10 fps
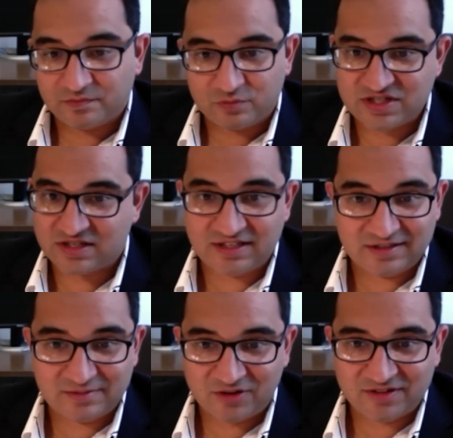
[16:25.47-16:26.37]
we study
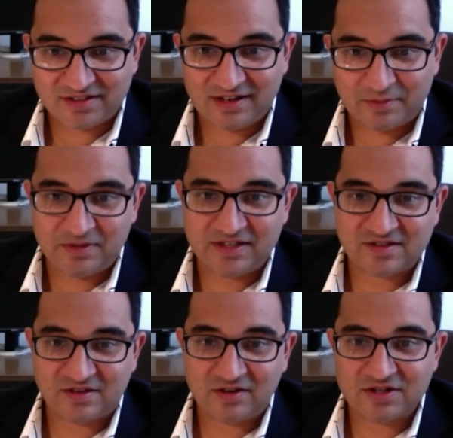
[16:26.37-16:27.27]
them all the time. I mean, as
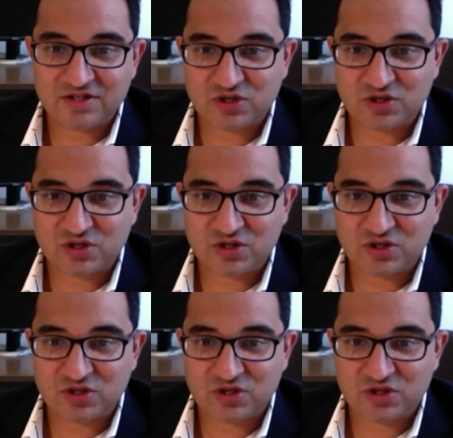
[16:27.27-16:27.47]
long as